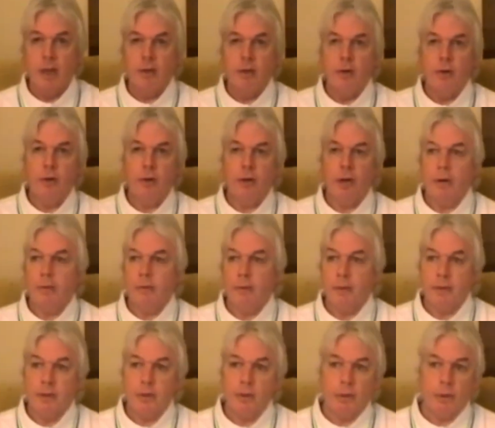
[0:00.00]
You look over
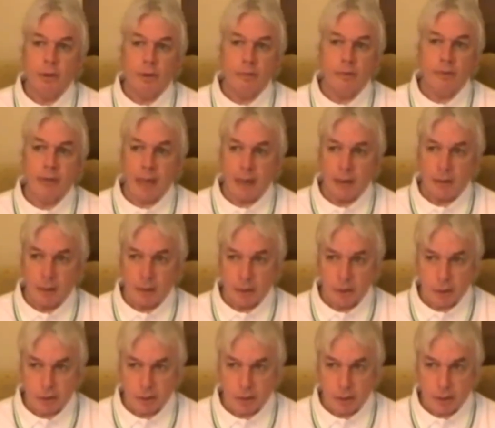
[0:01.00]
the door of Downing
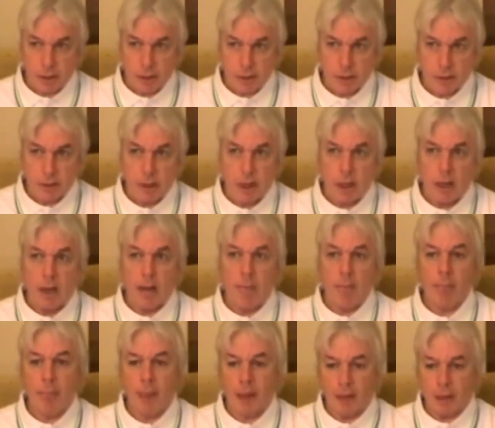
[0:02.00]
Street
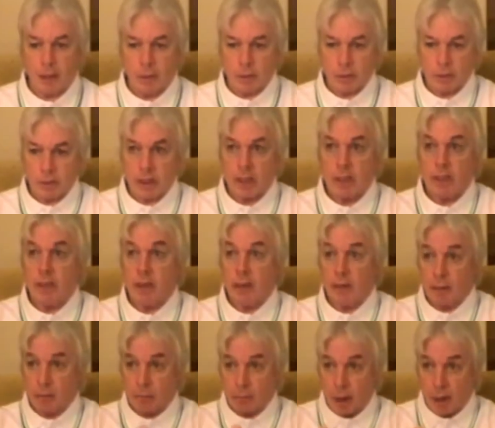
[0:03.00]
and you'll see
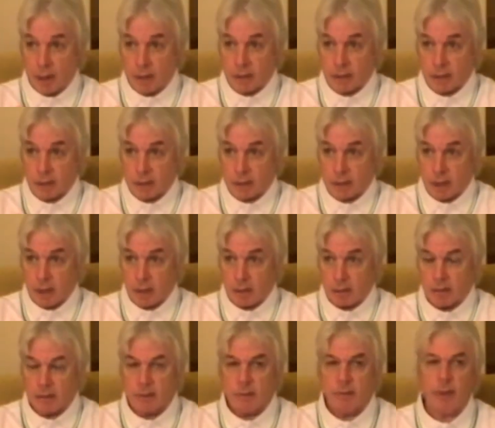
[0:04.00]
the rising
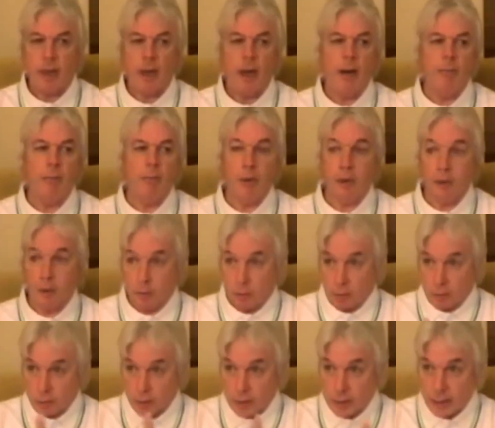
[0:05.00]
sun when you
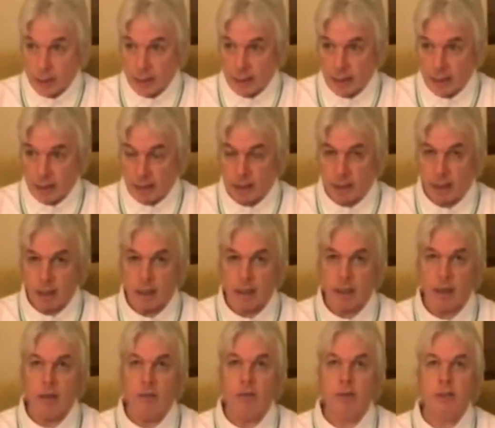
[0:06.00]
look at it in
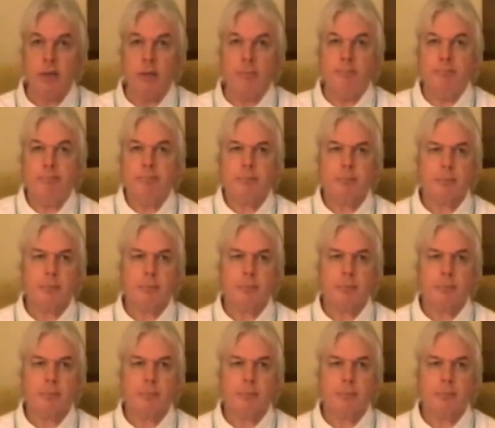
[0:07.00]
close-up.